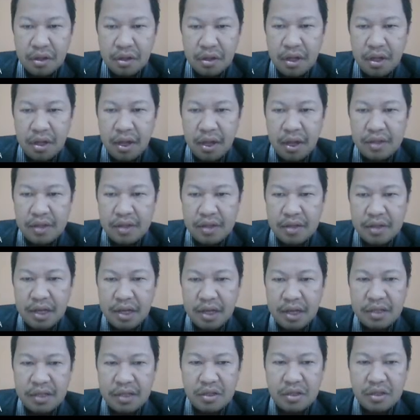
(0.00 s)
has at
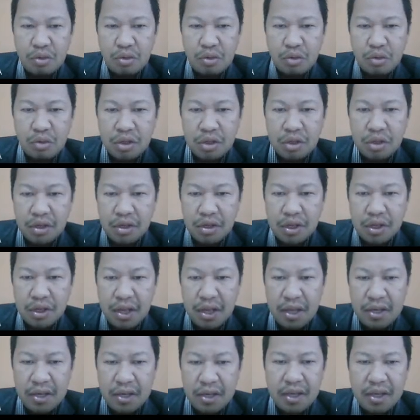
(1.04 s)
least two-thirds. The
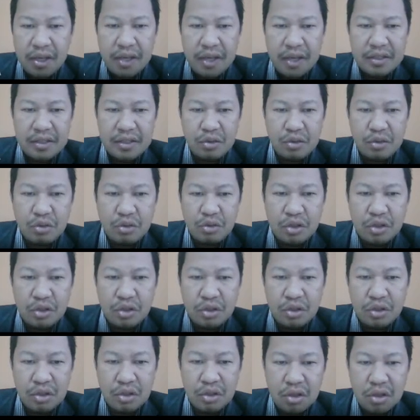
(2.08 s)
carrier has
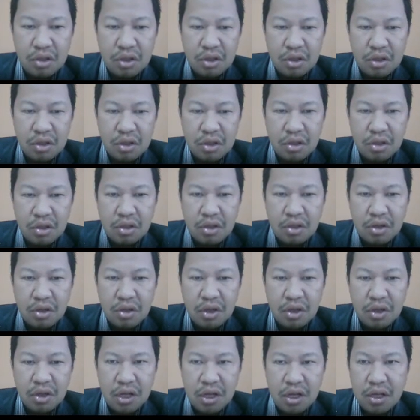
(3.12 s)
two-thirds.
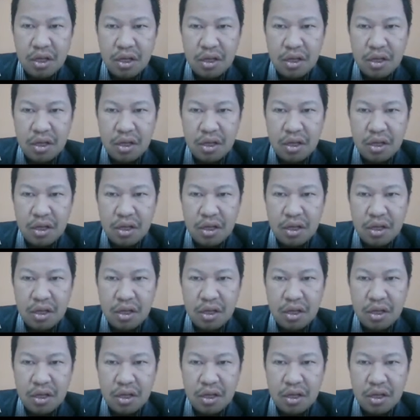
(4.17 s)
Okay.